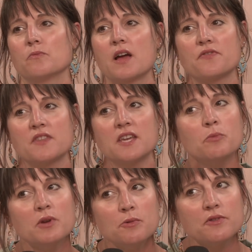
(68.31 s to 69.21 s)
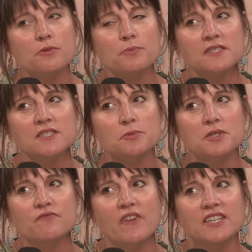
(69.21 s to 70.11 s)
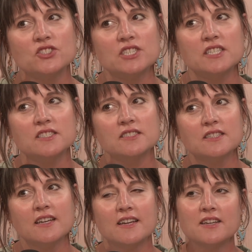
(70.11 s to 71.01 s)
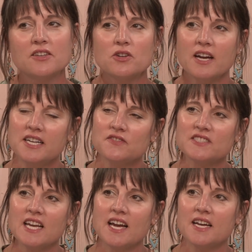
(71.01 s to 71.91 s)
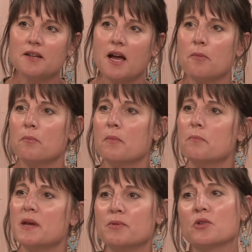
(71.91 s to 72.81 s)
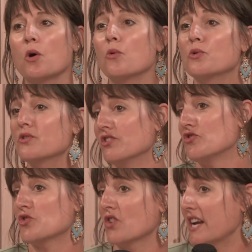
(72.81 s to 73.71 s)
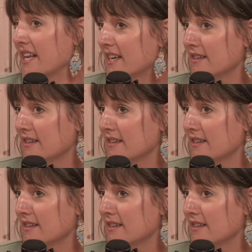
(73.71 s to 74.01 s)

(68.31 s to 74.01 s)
i think when you went through business reinvention you kind of said i'm maybe an owner in training